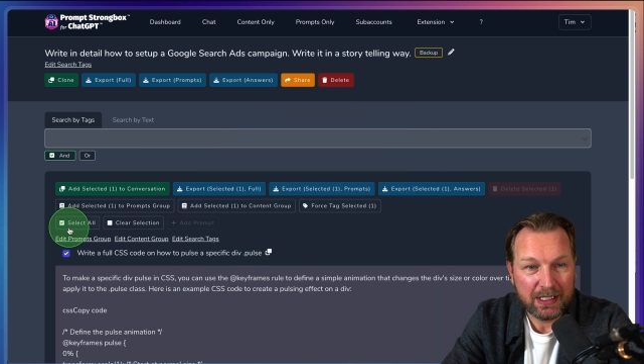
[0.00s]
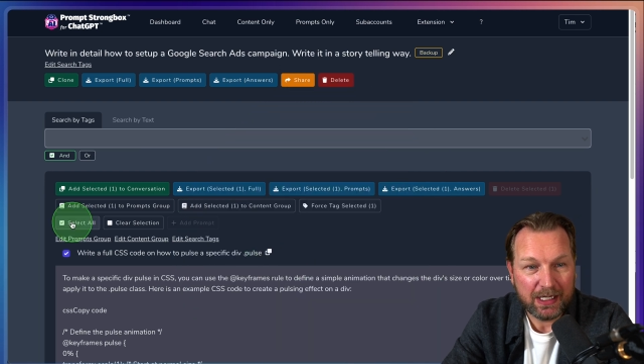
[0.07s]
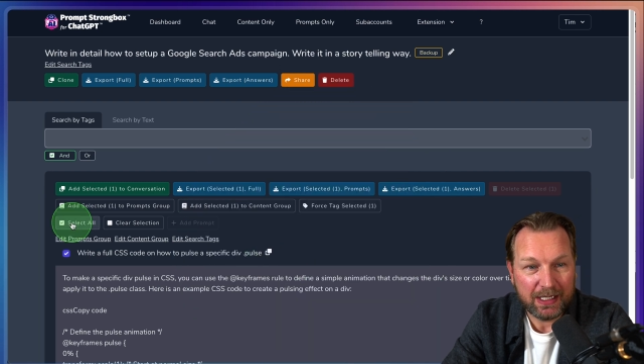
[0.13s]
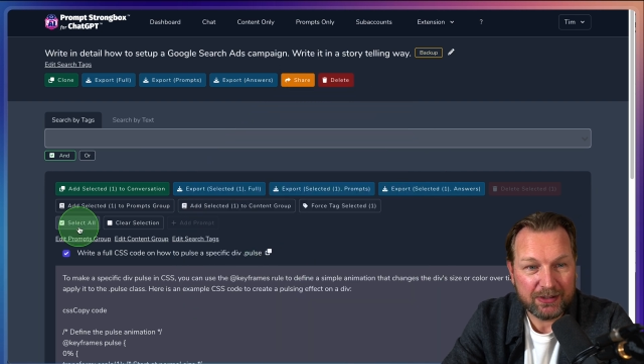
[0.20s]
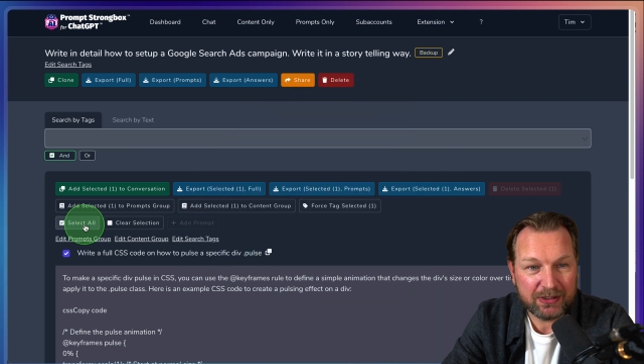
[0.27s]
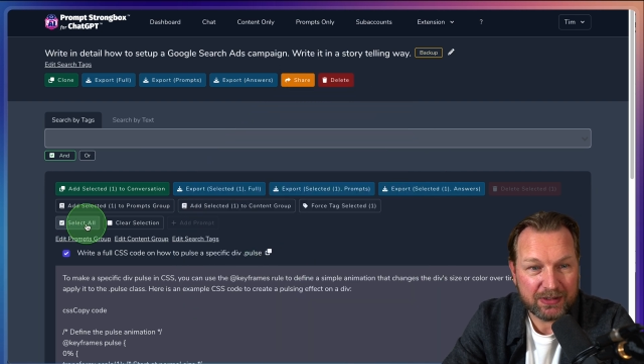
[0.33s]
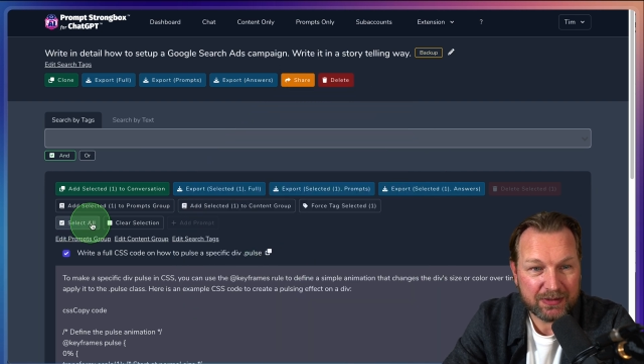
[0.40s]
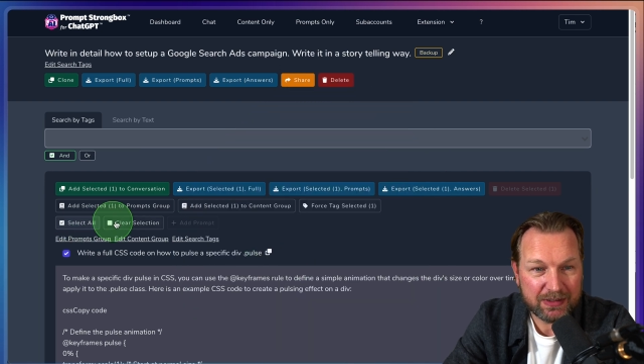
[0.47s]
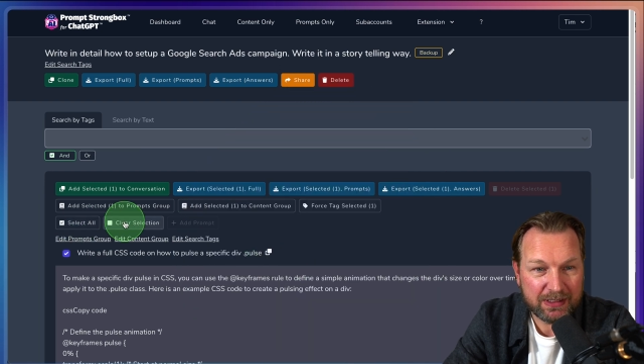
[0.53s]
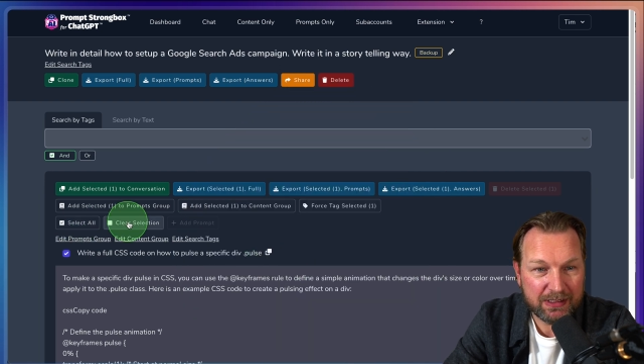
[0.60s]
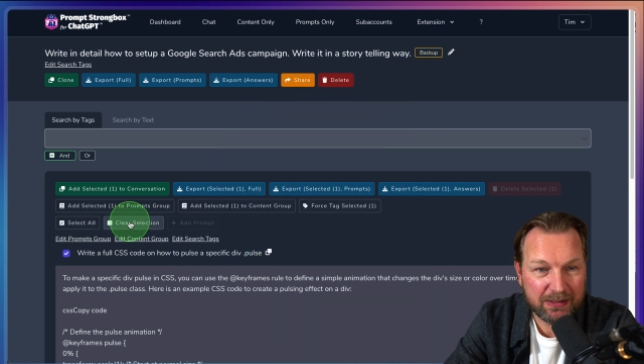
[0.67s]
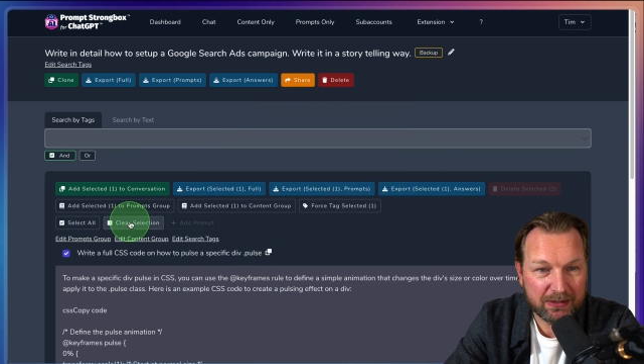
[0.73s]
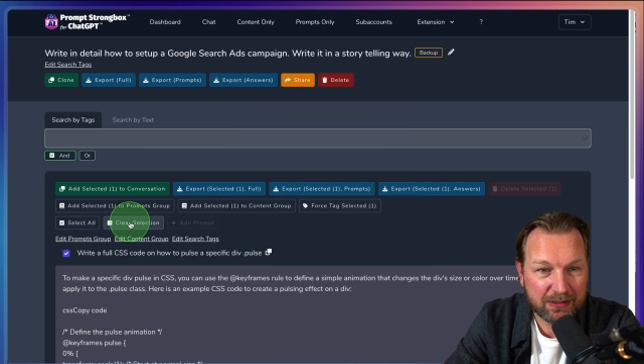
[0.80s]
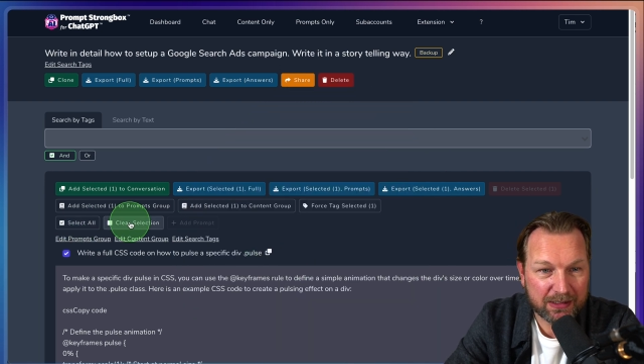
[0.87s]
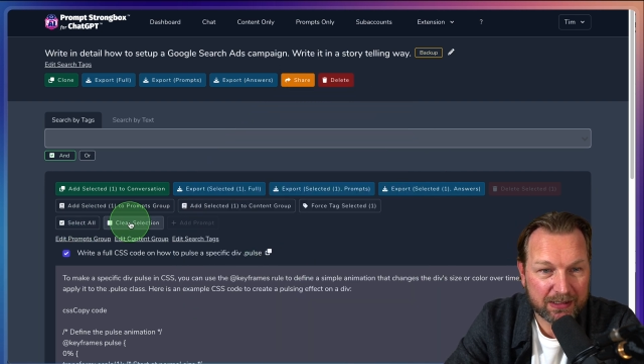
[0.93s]
As you can see,
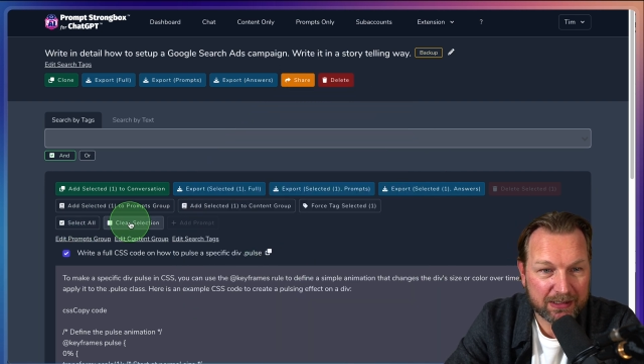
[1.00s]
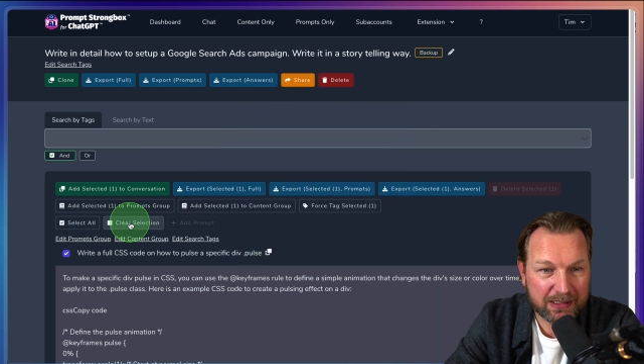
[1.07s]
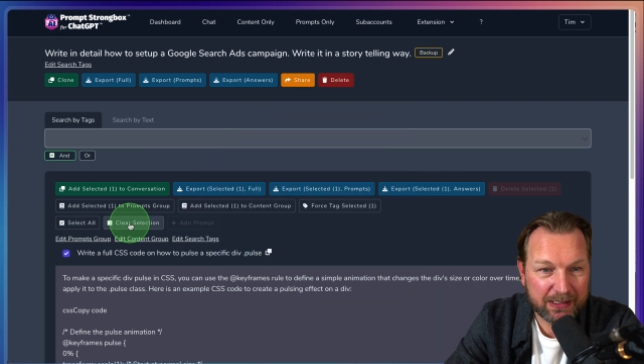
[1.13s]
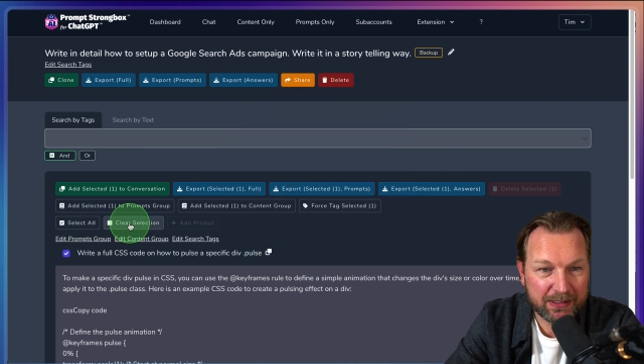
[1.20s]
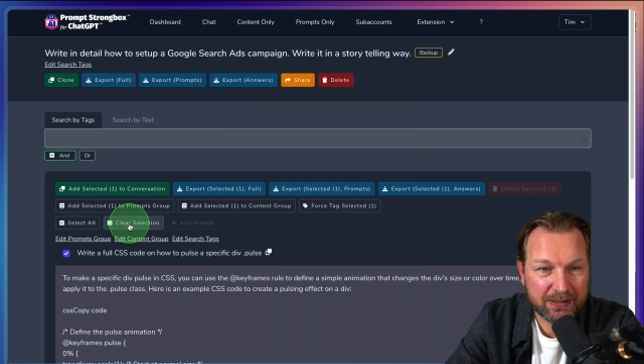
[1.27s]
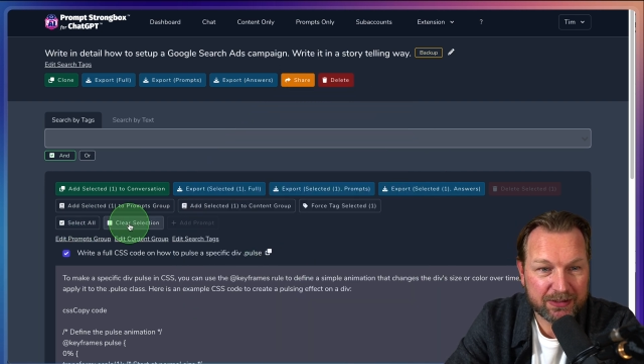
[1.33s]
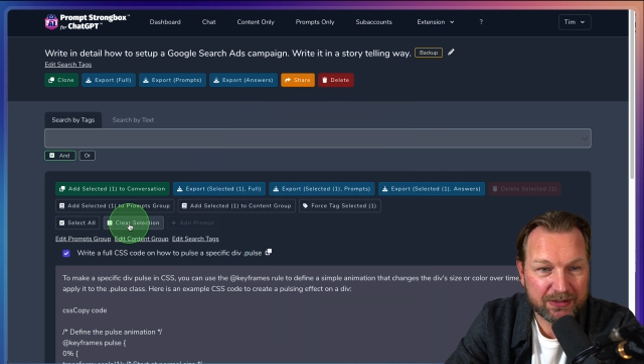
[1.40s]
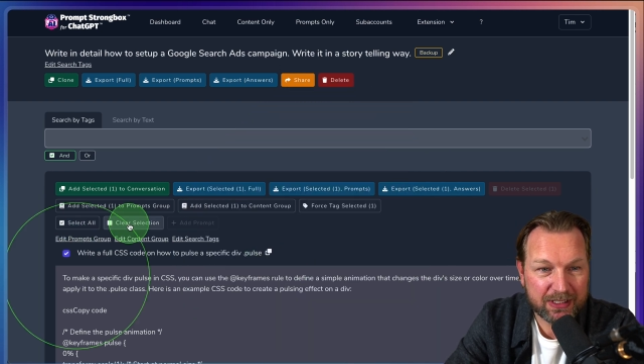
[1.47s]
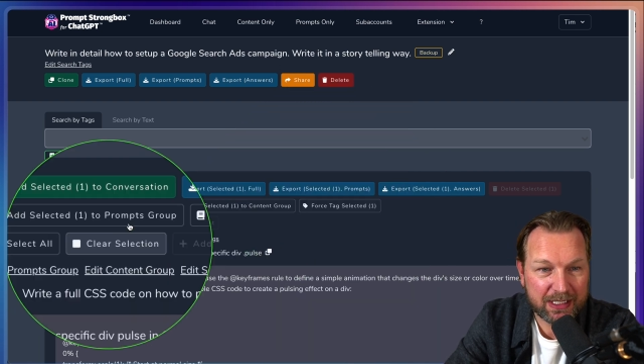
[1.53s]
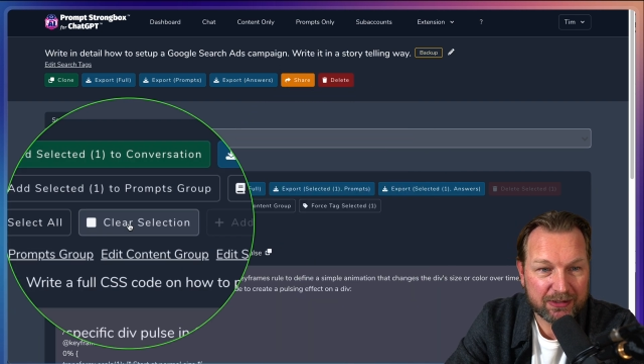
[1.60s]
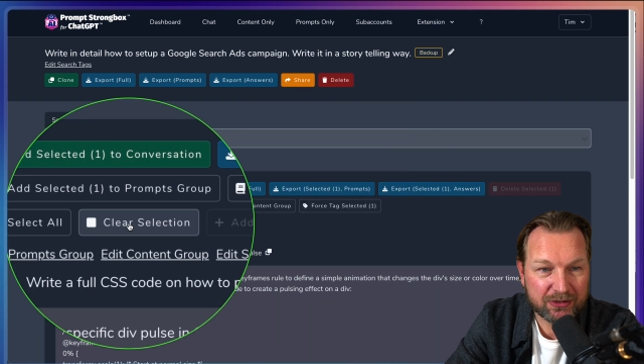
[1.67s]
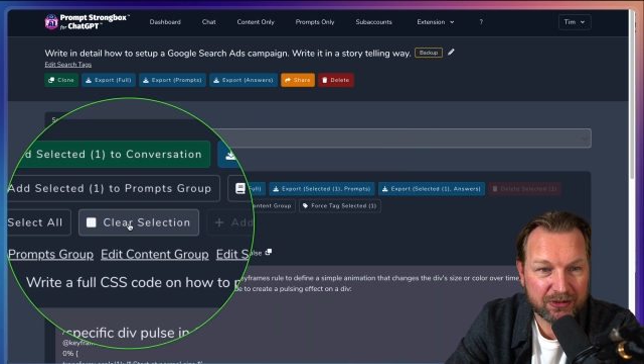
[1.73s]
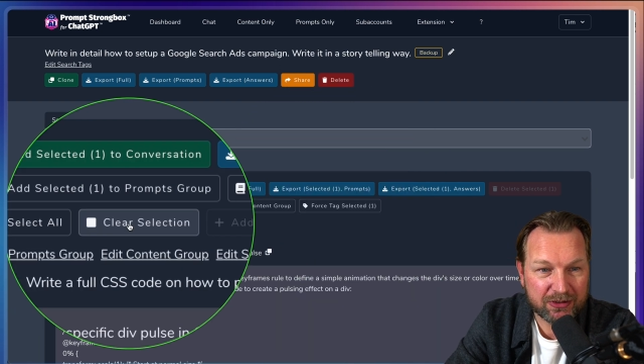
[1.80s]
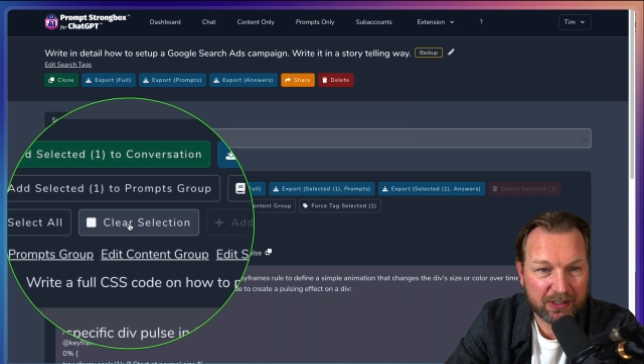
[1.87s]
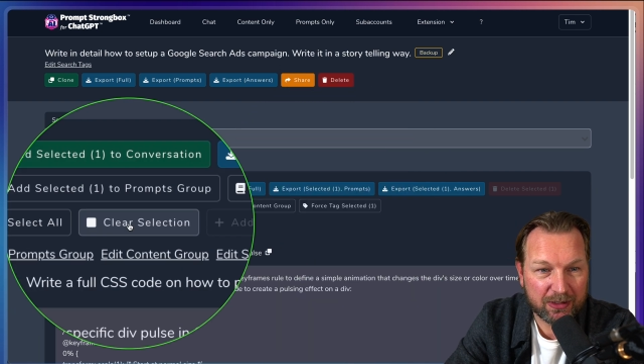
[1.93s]
you can clear the
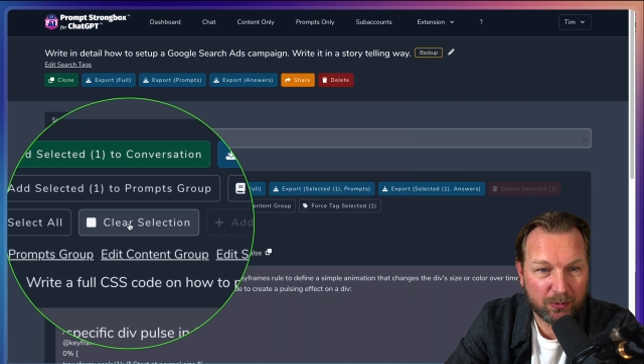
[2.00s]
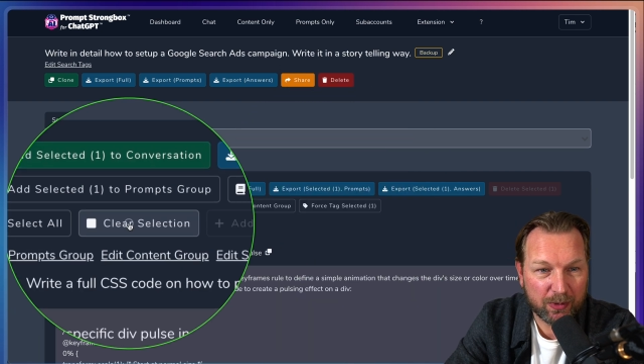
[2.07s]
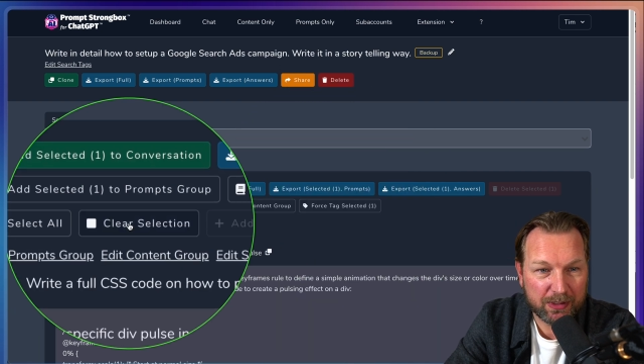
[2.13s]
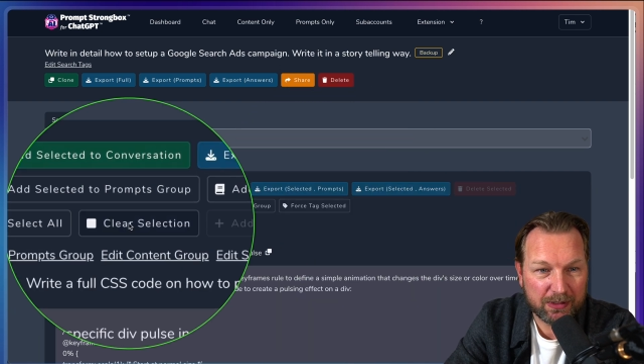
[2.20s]
sections here when